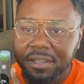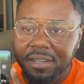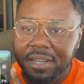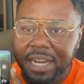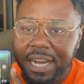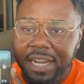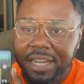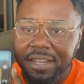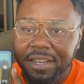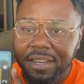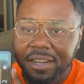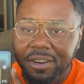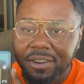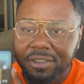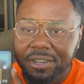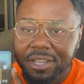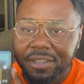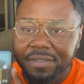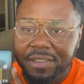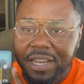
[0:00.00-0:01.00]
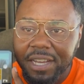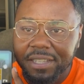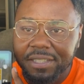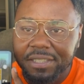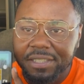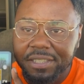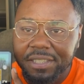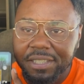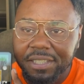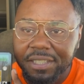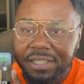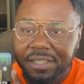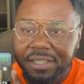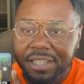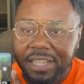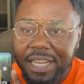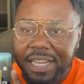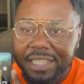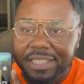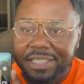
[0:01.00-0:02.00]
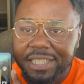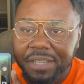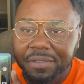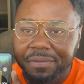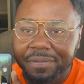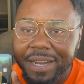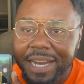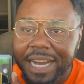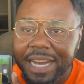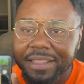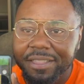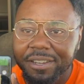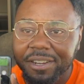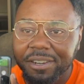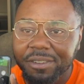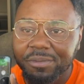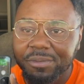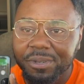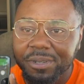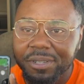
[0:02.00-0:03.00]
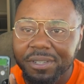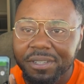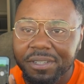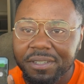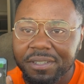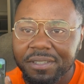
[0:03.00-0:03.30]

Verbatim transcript: I don't know if y'all can see it. It looks like it say 5:31.